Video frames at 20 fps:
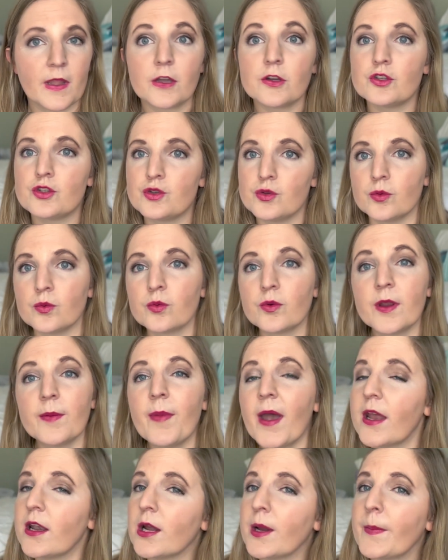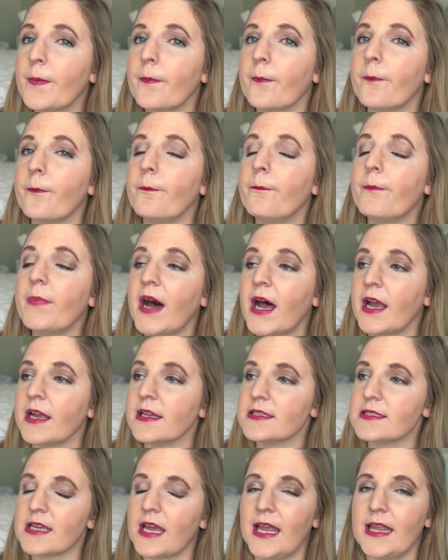jewelry better,
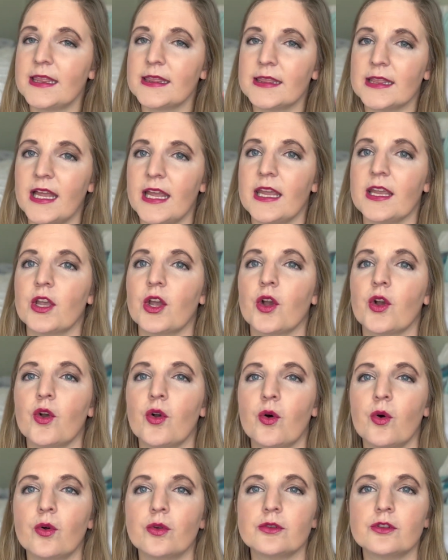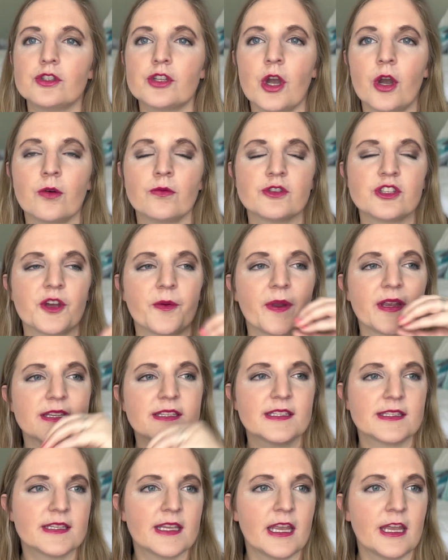but I like gold tones on my
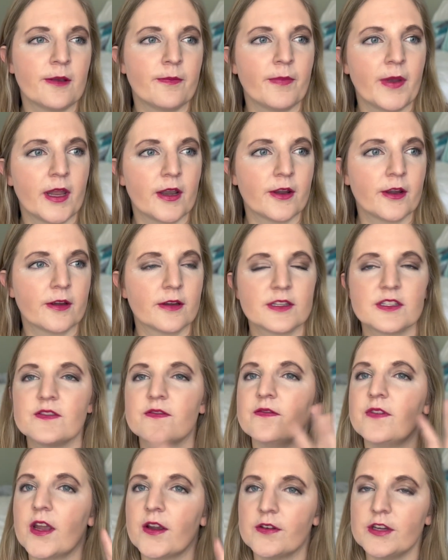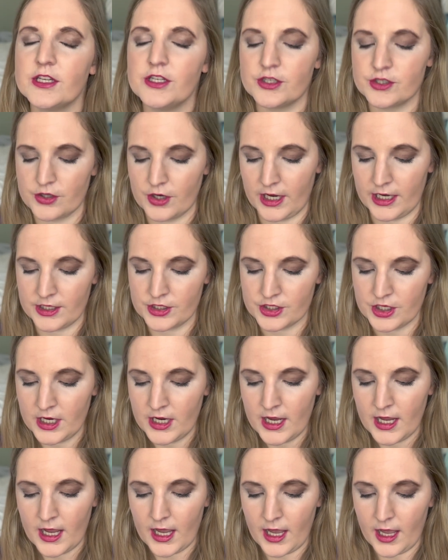skin better. It's very strange.
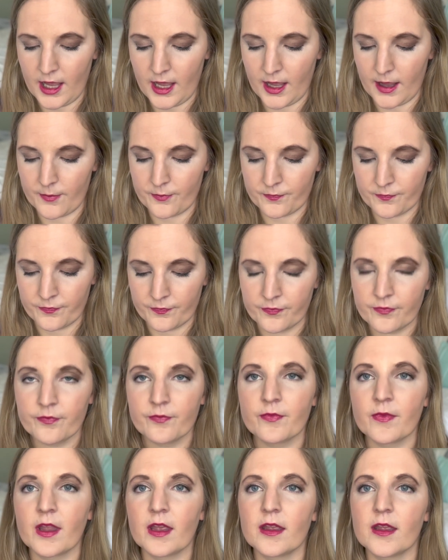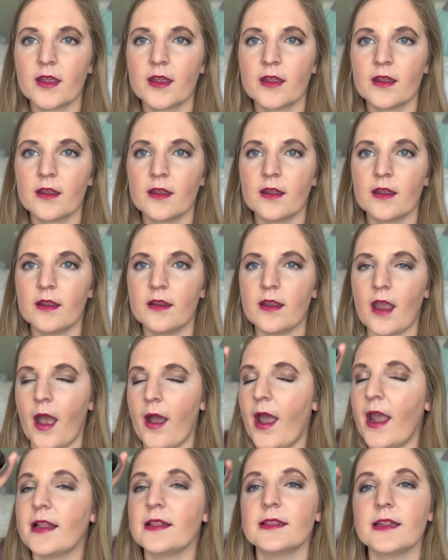Um, yeah,
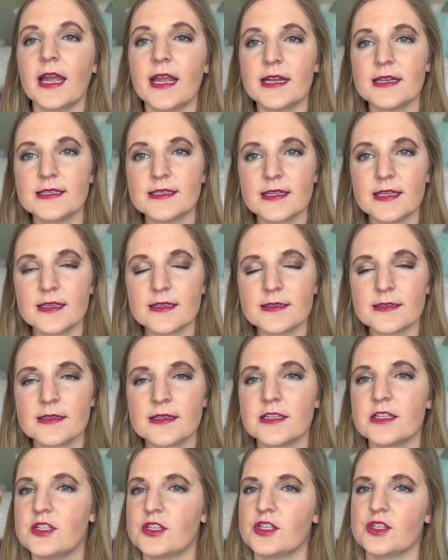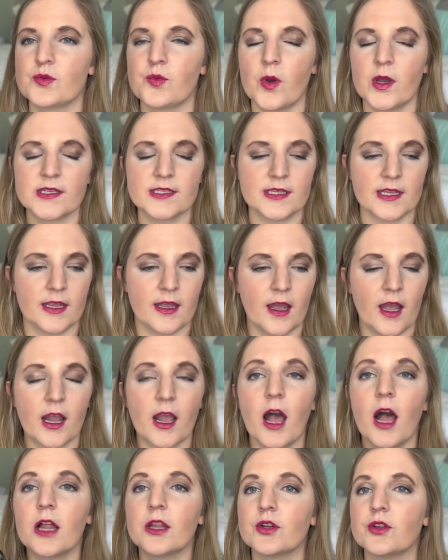I liked this. This just wasn't a
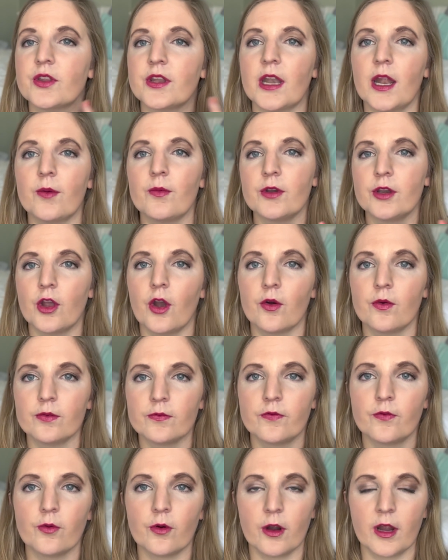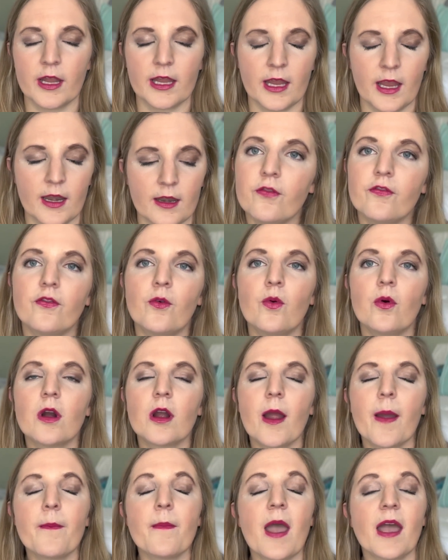color that I would go for again.
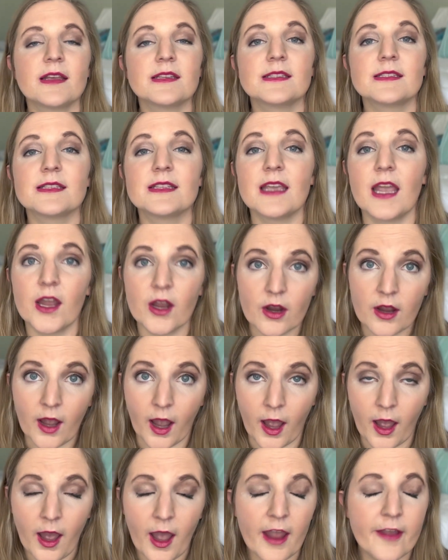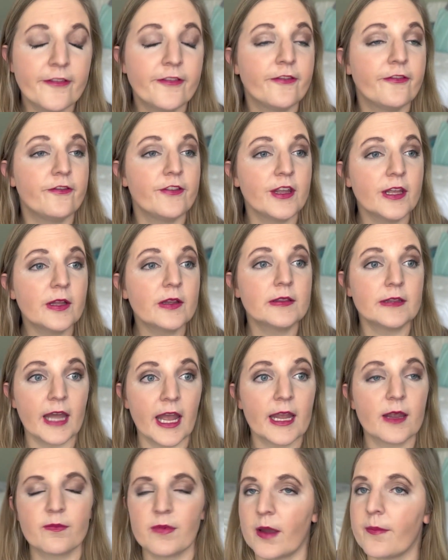For mascara, I feel
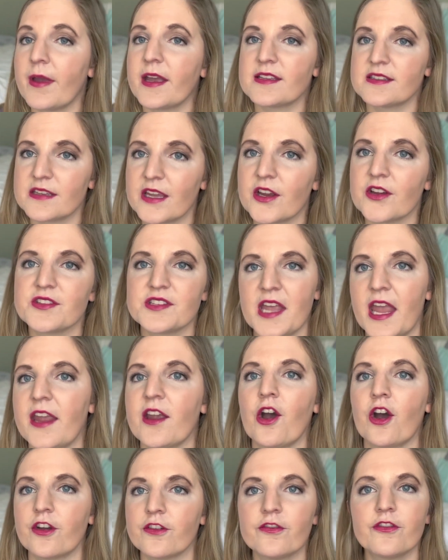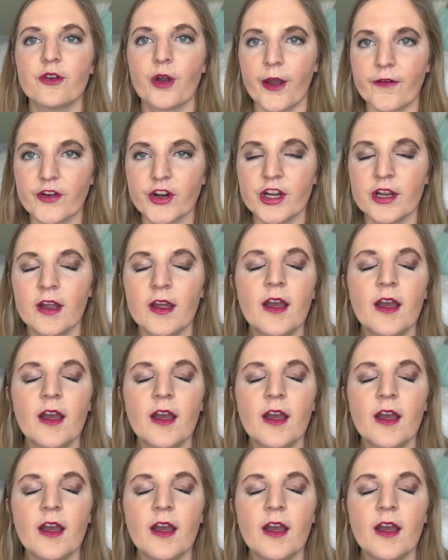like my mascaras hang on forever.